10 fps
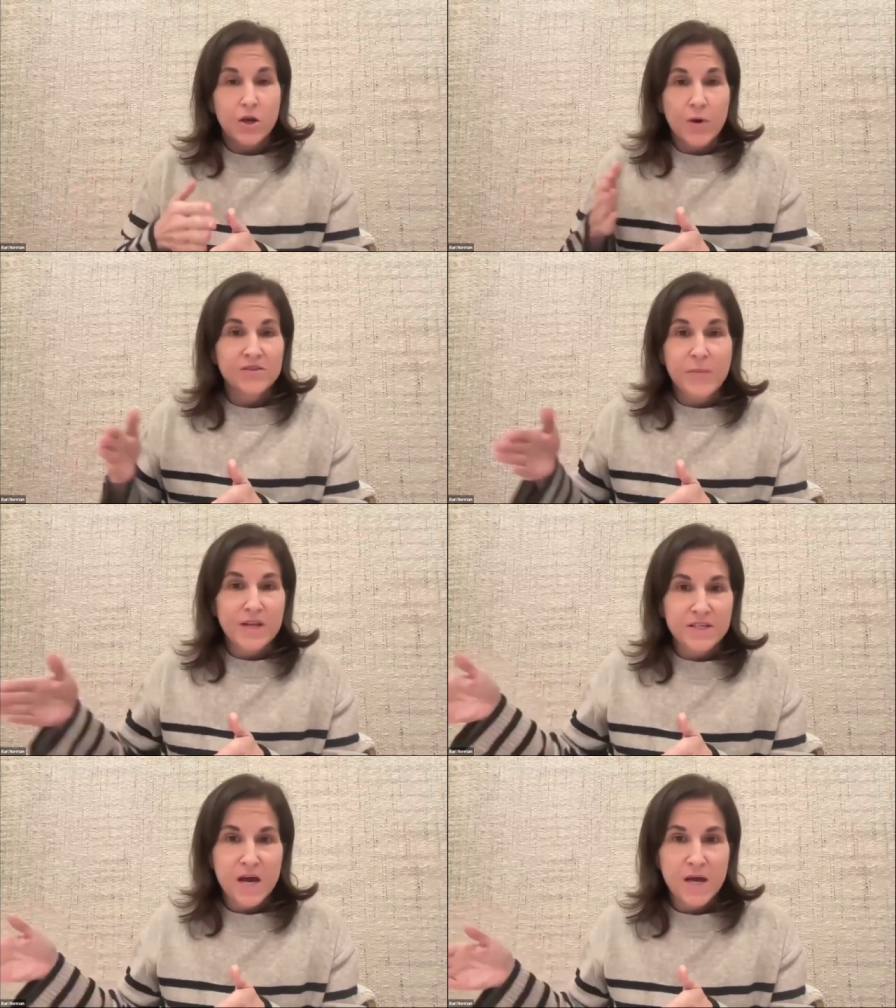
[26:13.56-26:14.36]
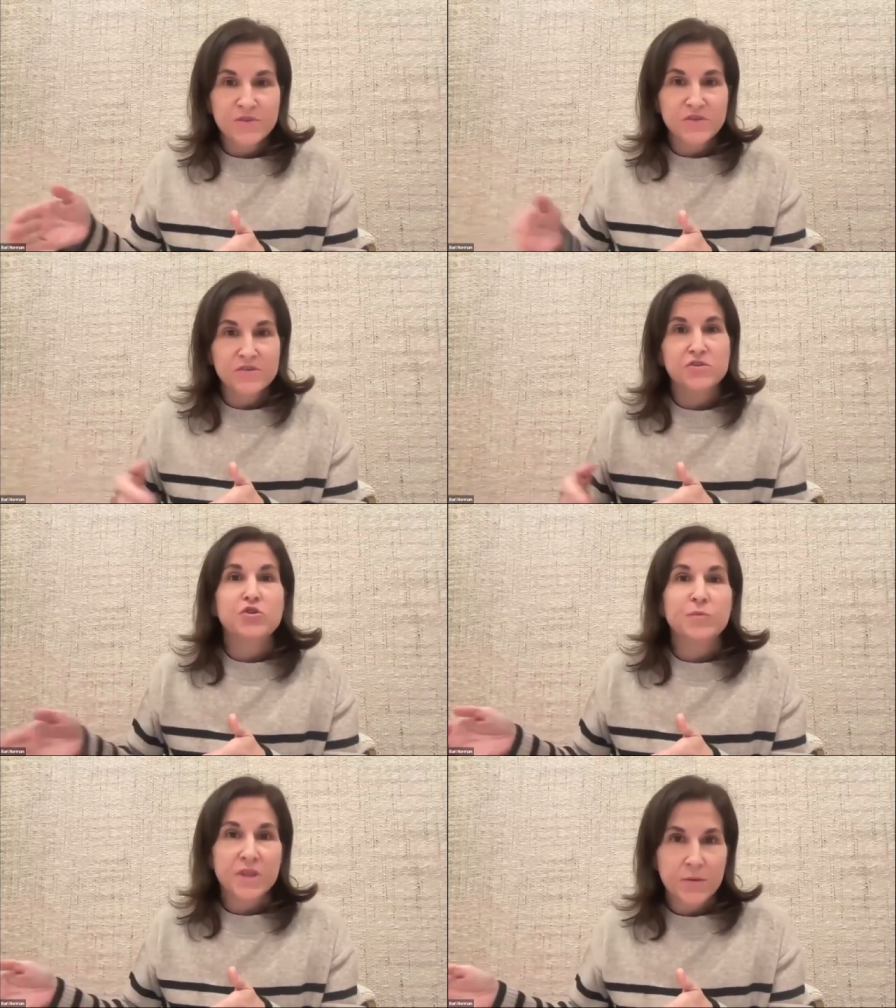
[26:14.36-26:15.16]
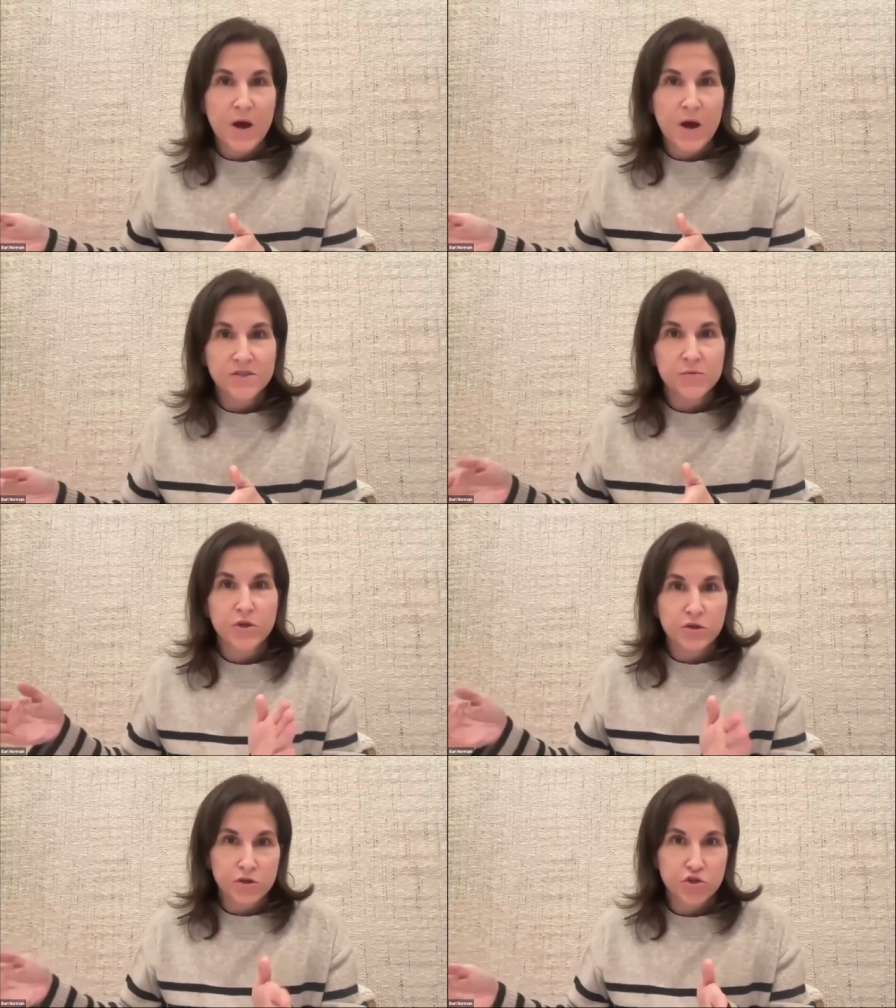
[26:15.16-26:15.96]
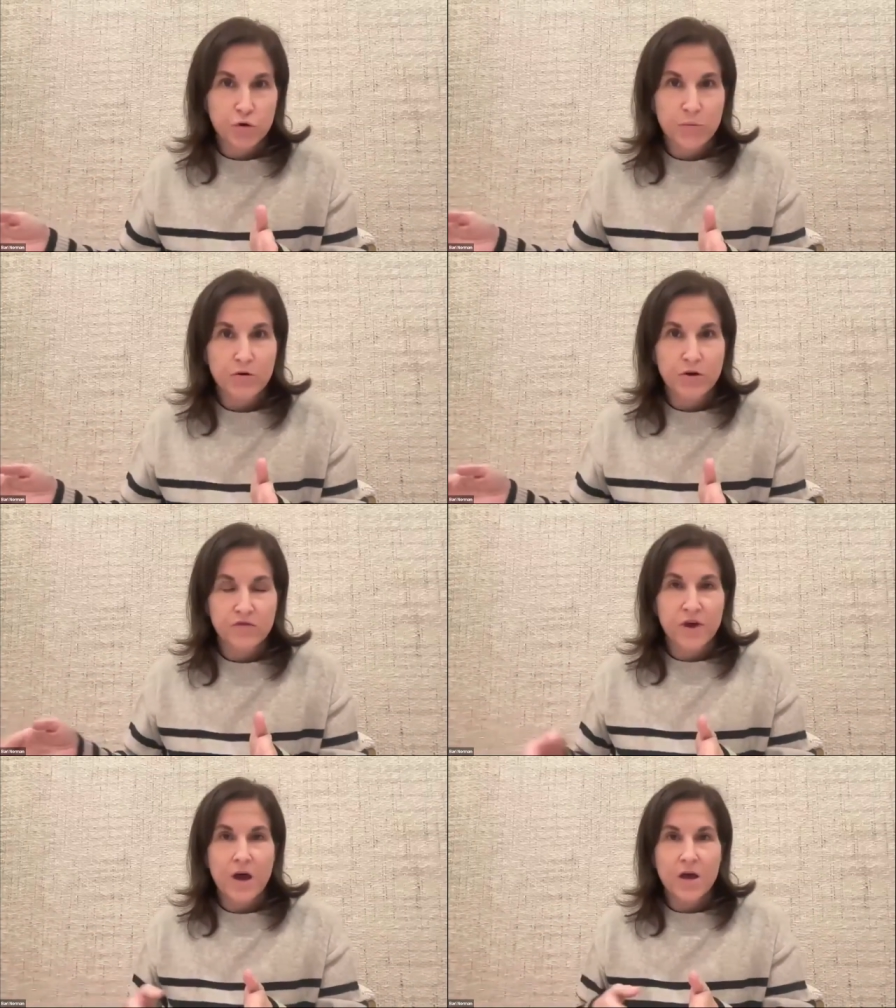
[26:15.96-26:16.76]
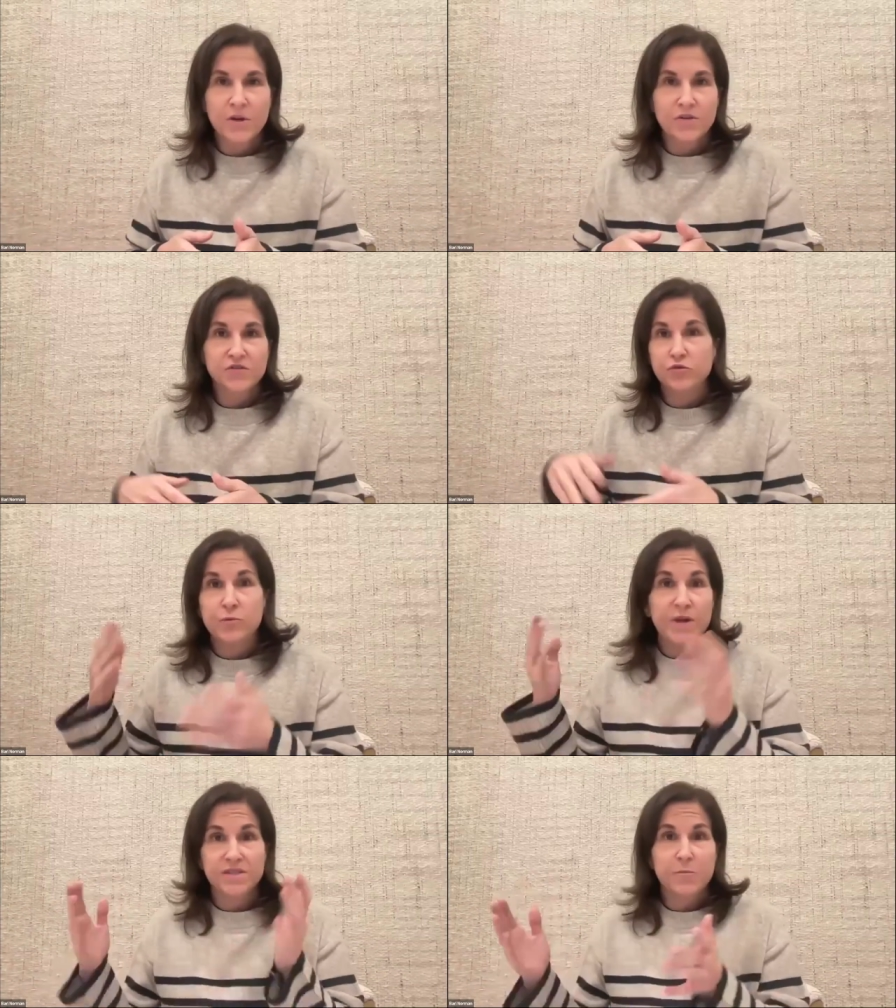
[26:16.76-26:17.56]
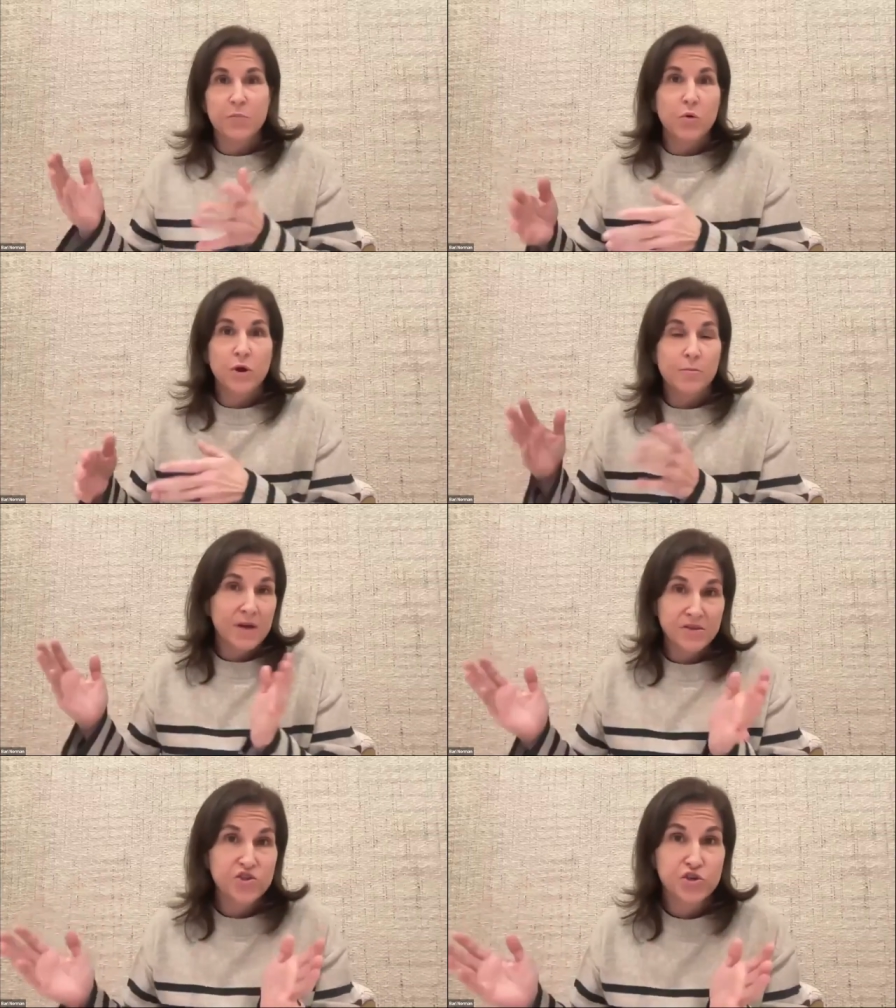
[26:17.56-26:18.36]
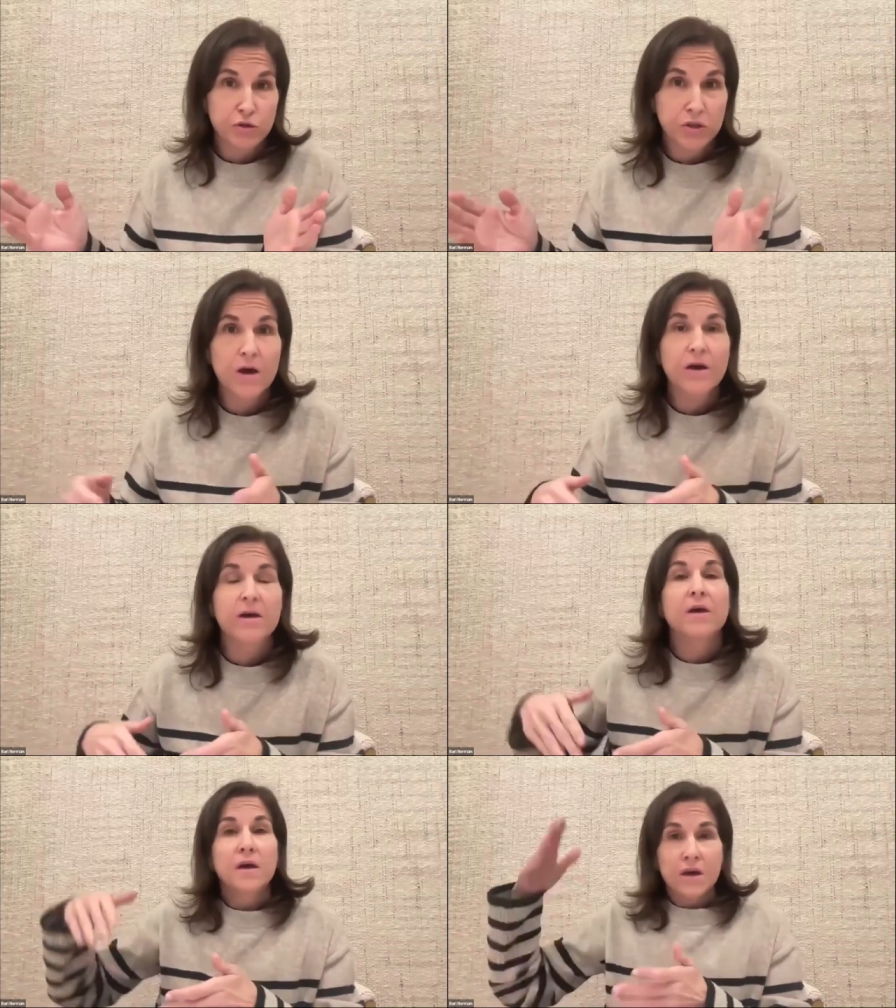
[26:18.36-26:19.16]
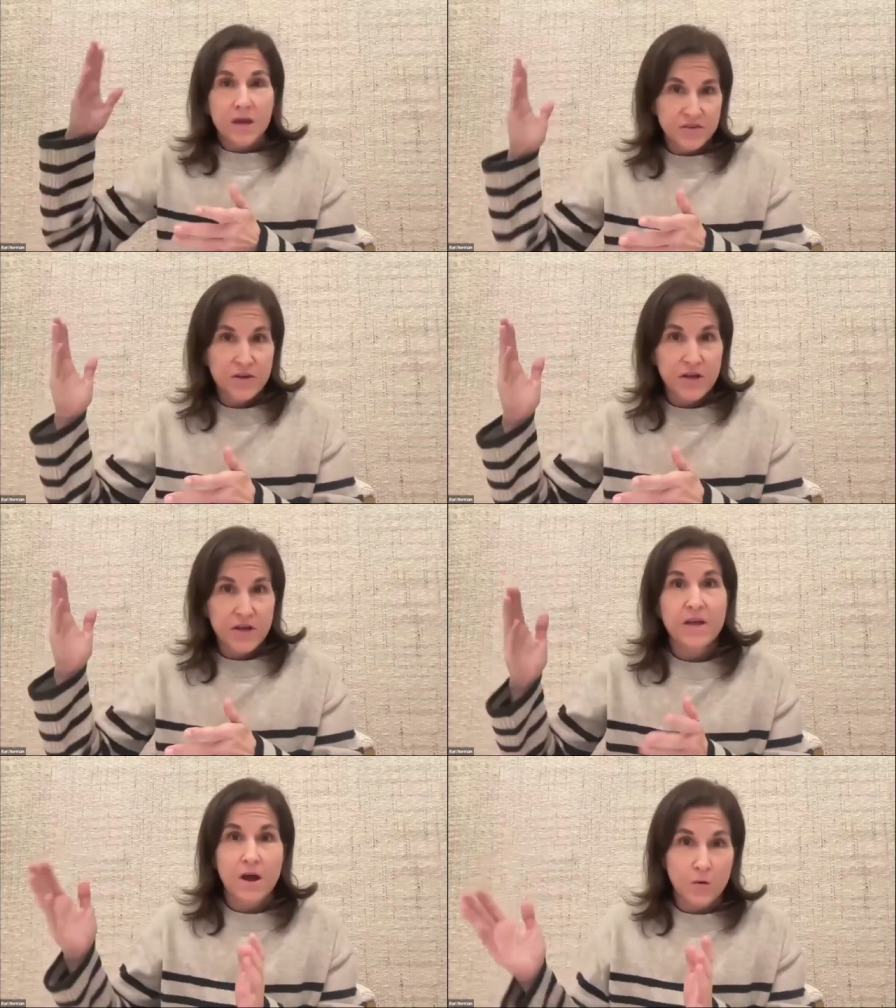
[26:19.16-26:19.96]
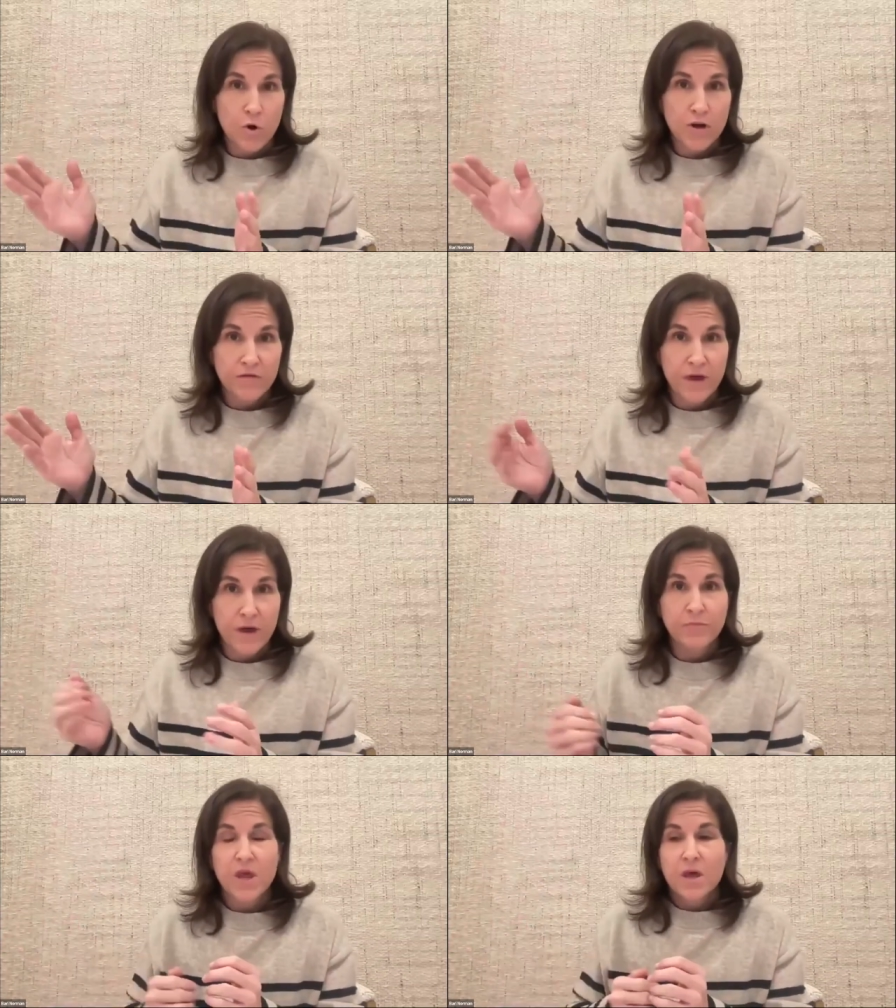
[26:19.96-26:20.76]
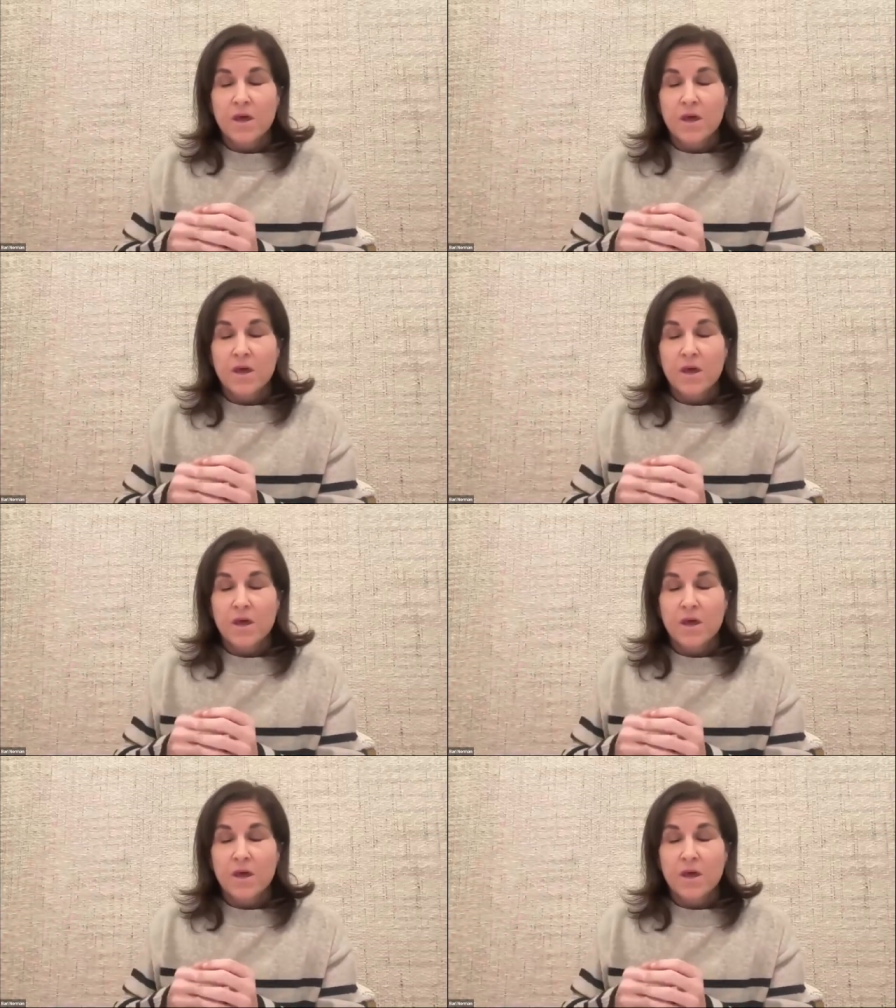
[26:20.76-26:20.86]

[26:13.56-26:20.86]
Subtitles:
as many times as is humanly possible in a short period of time, and assume at some point by sheer luck, it's going to hit on one of them.